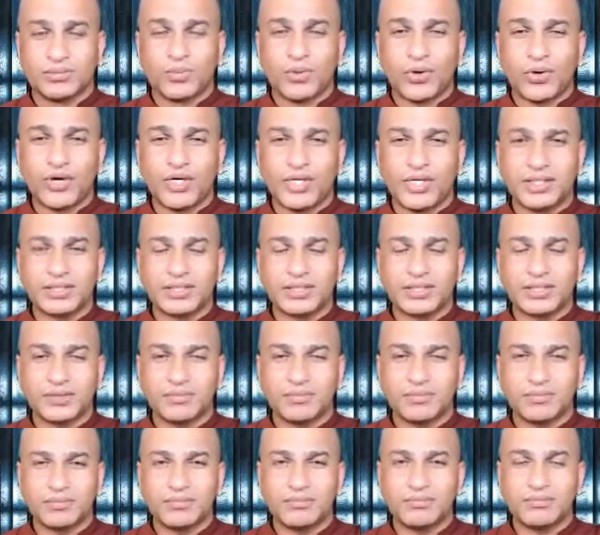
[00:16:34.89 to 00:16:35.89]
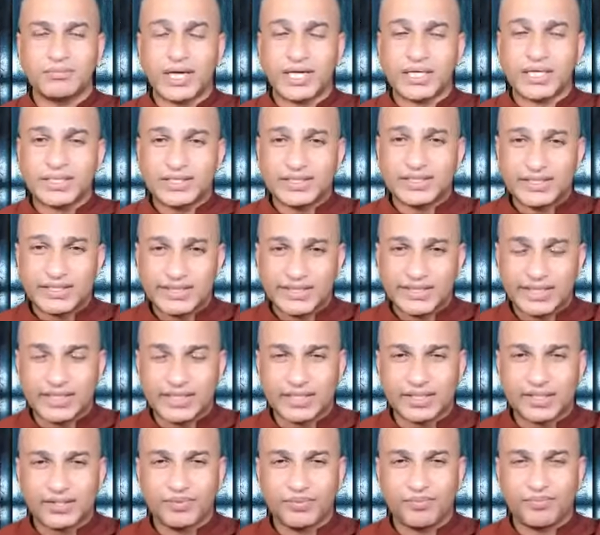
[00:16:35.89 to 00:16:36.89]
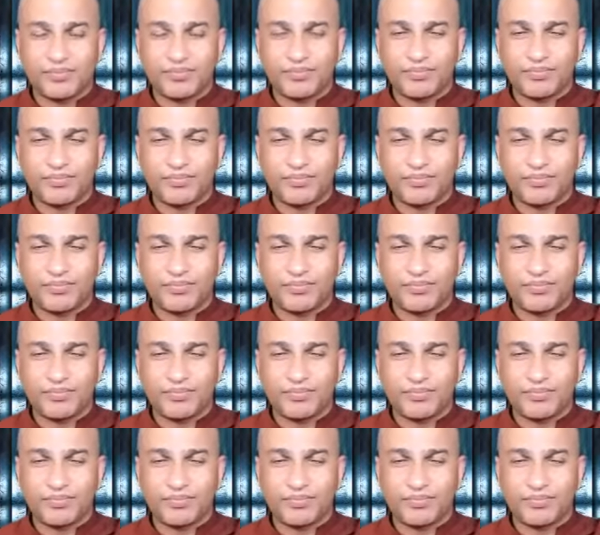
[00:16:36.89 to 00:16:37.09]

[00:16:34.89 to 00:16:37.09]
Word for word: points, but still